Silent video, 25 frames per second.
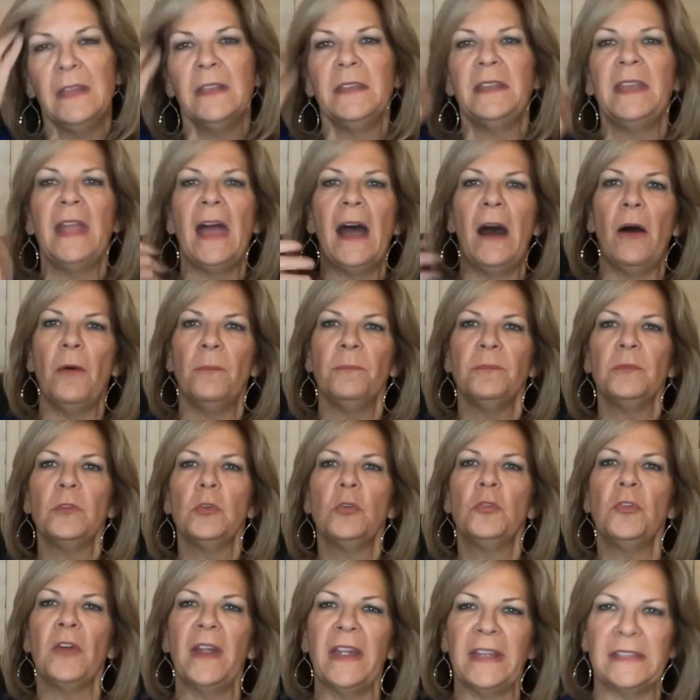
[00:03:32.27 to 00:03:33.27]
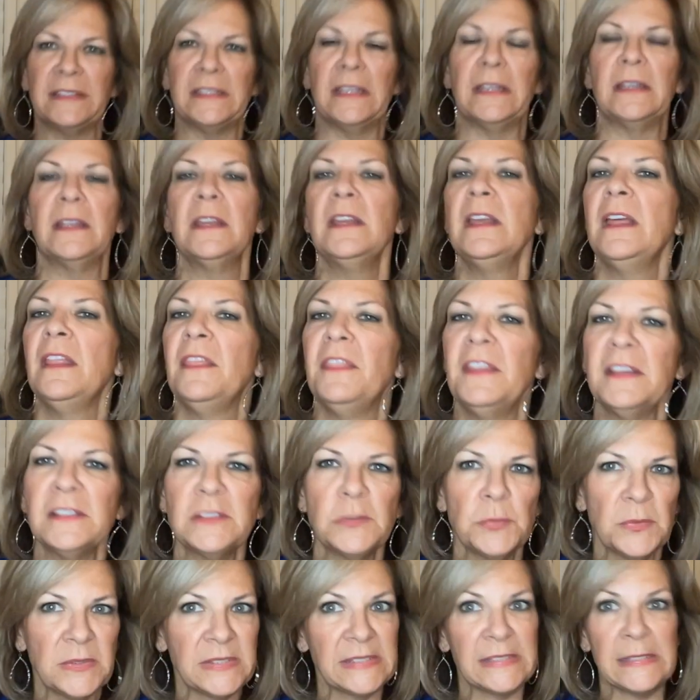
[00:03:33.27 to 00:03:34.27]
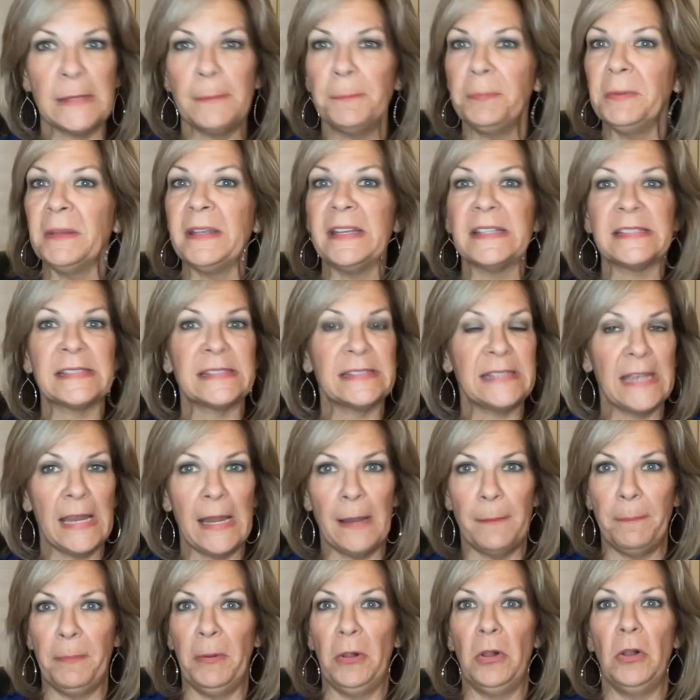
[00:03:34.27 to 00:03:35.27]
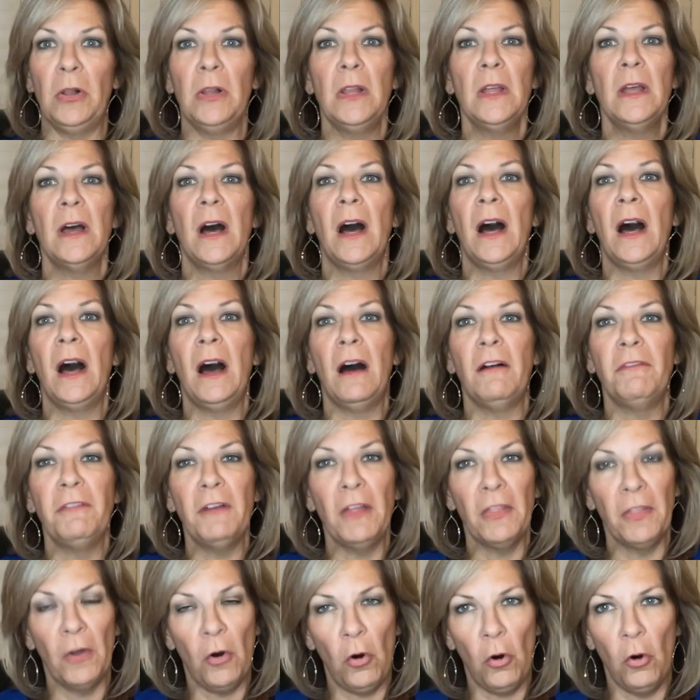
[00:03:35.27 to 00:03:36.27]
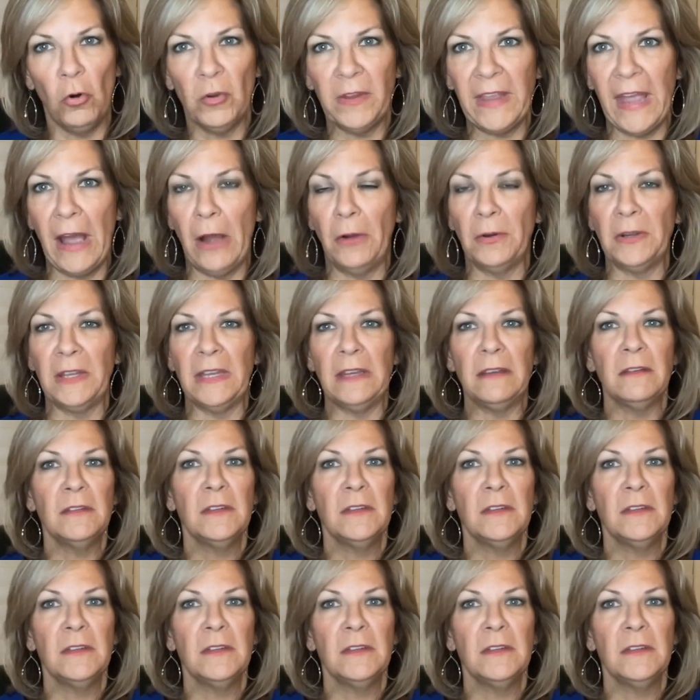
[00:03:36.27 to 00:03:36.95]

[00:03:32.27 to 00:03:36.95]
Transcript: Now, granted, this was simply a sample of the whole county